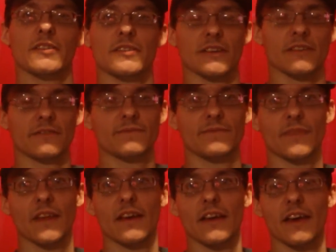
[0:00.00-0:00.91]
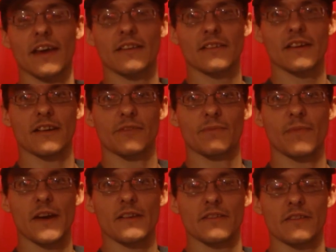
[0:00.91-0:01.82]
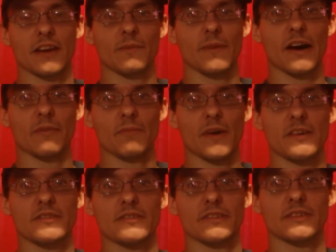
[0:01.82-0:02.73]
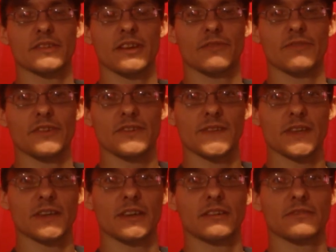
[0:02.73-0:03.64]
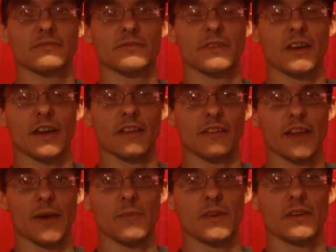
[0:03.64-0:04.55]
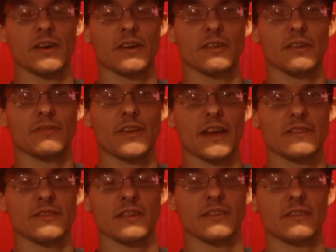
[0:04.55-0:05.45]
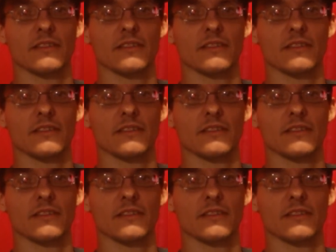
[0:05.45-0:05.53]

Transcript: So he's going to come out and measure stuff himself and let me know if that's